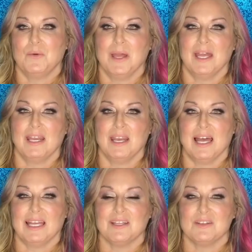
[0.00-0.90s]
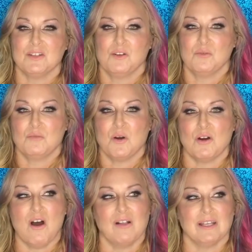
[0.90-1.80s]
and I can do more
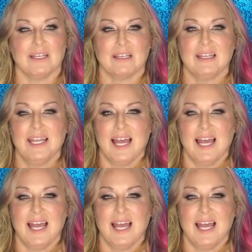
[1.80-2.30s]
hauling.